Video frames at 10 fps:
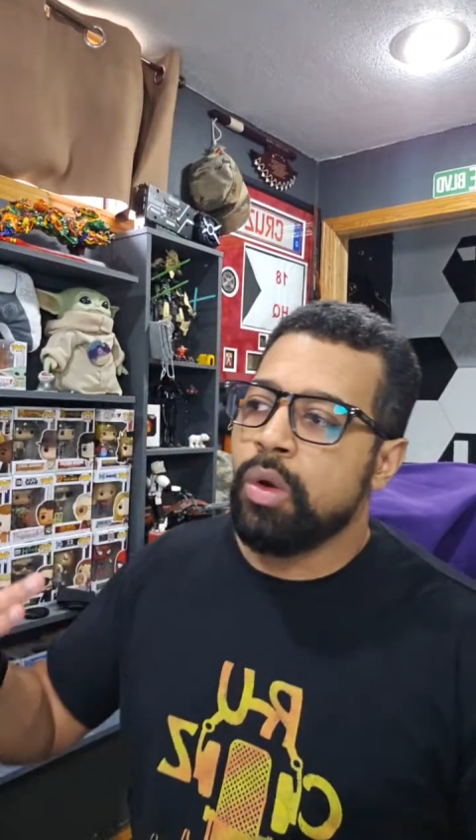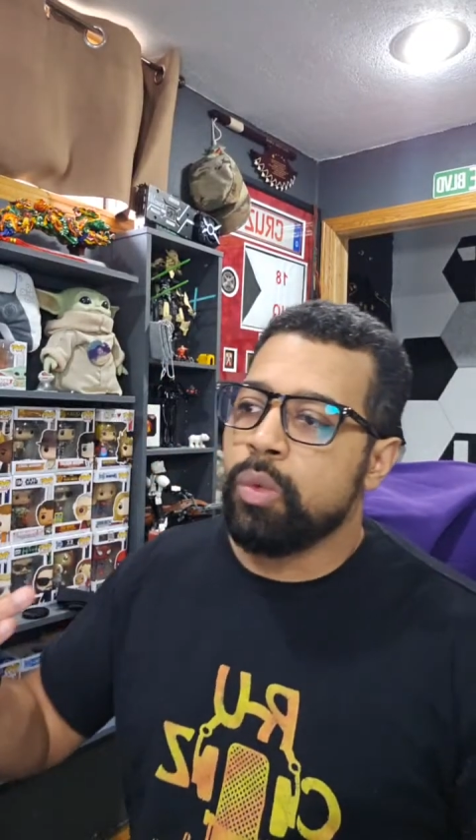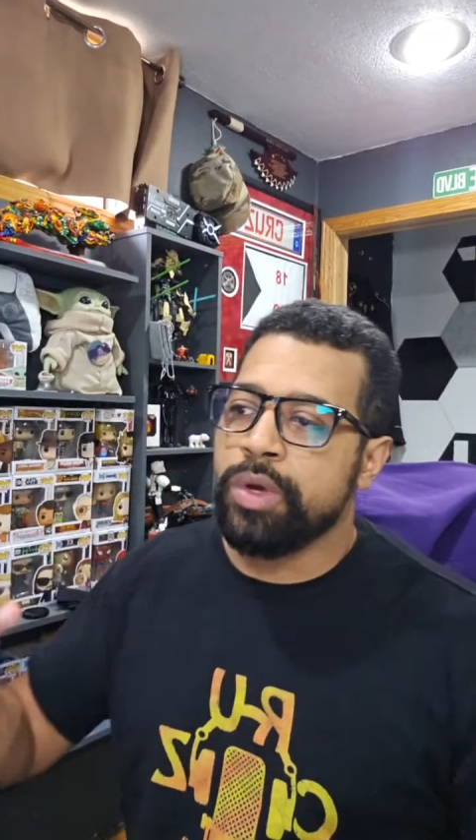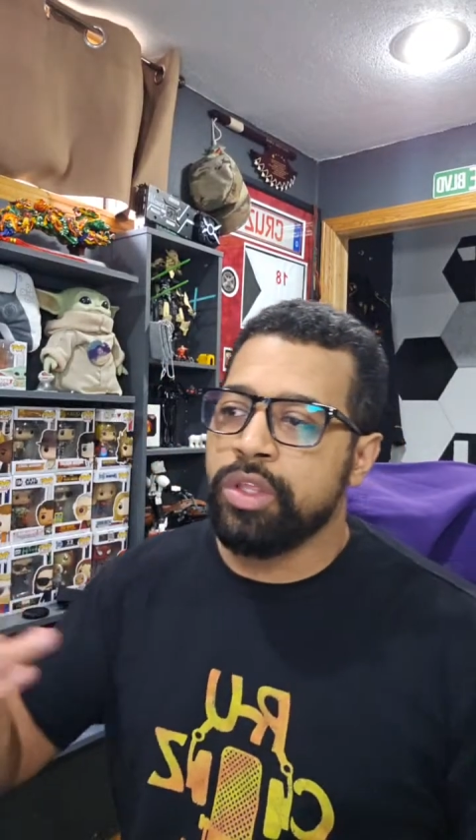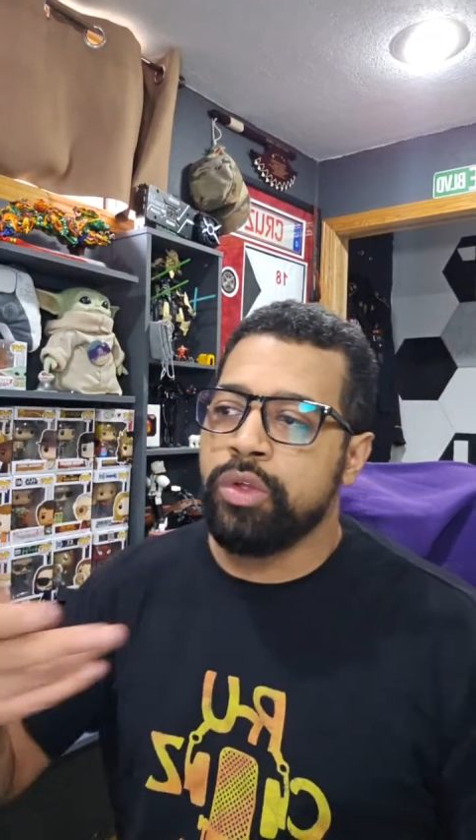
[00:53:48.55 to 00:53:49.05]

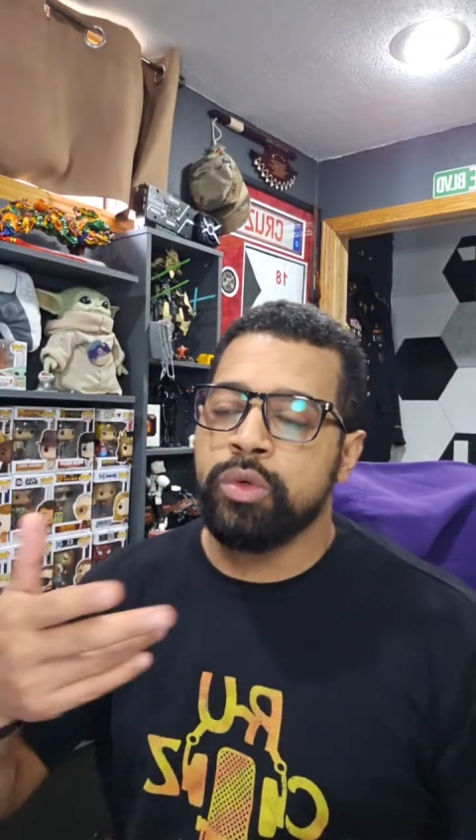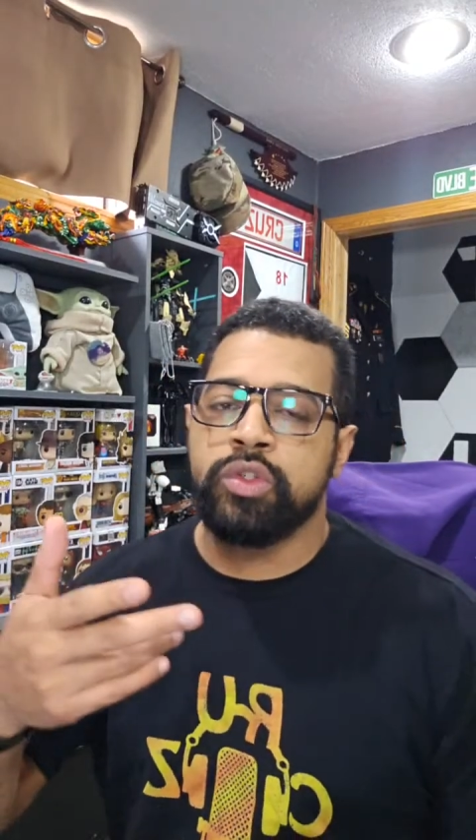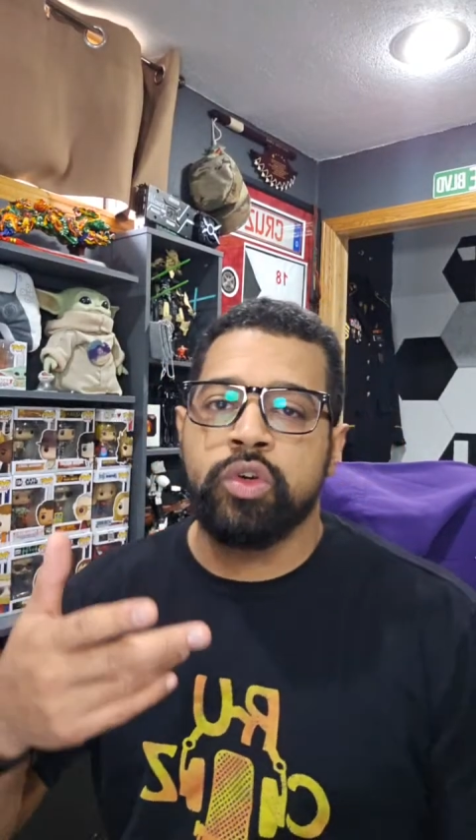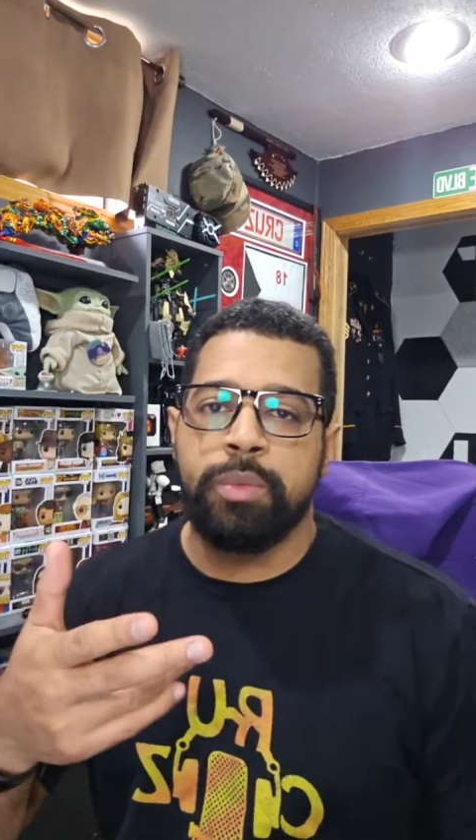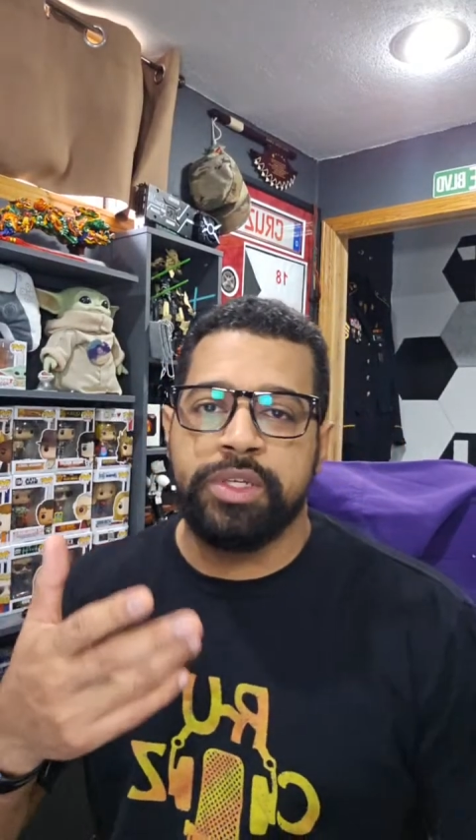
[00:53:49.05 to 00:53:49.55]

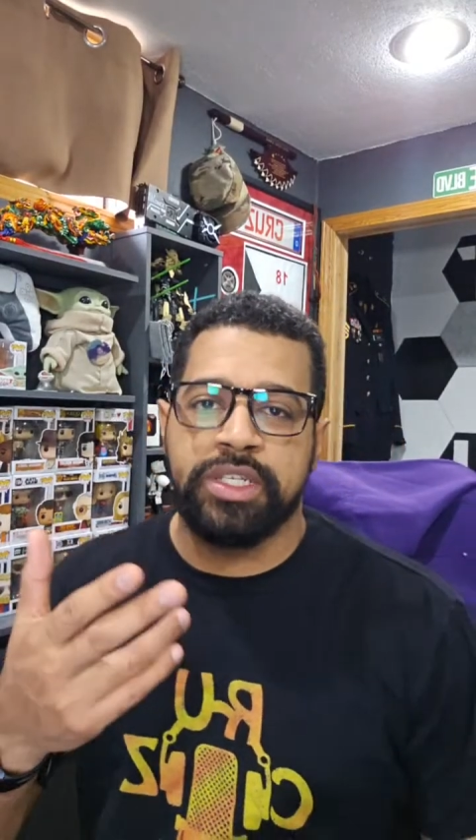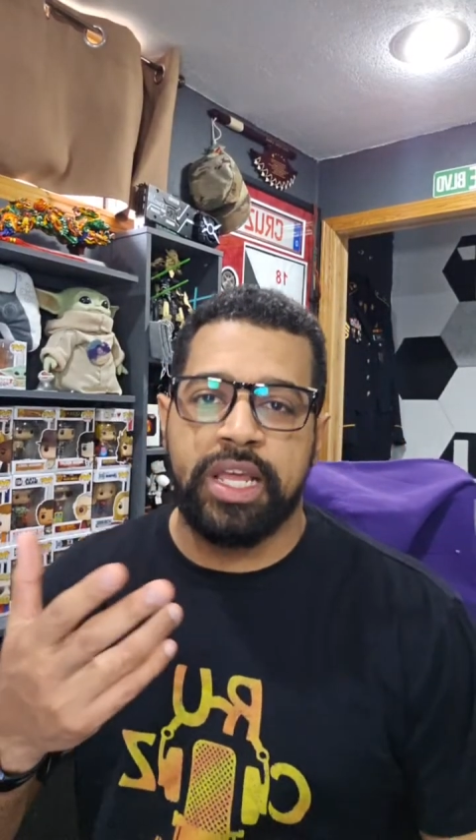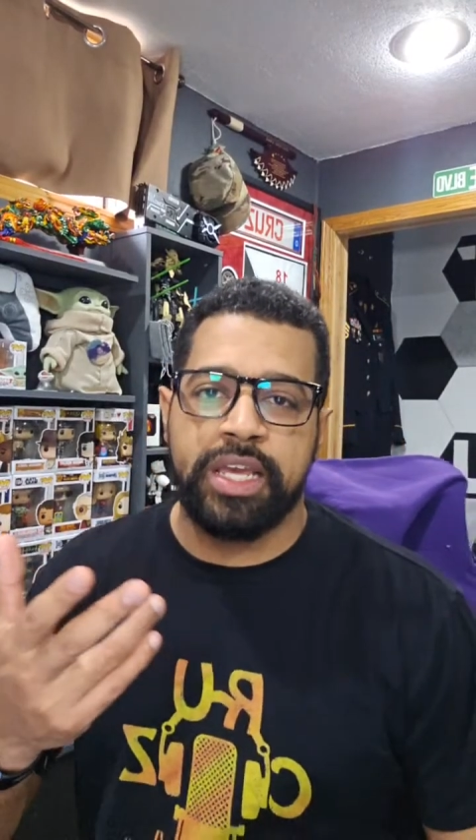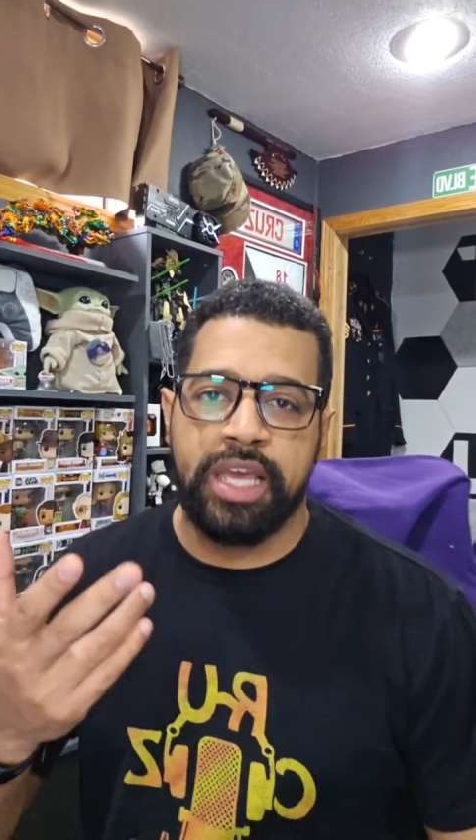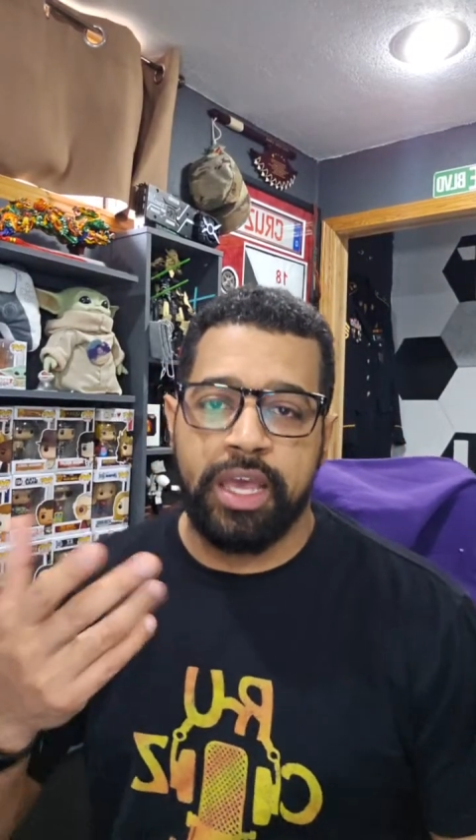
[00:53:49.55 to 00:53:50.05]
YouTube, it's
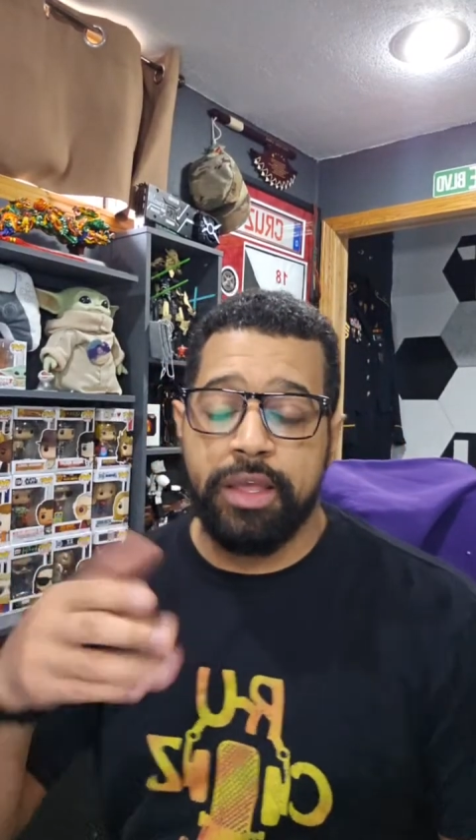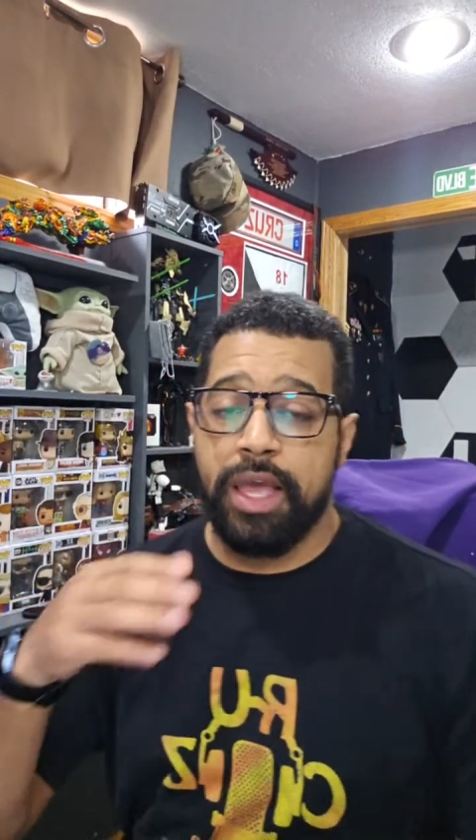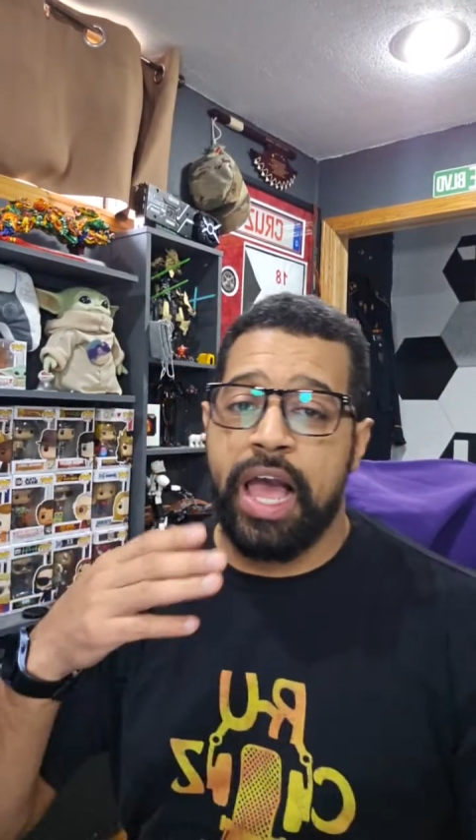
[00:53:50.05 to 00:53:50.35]
like, hey,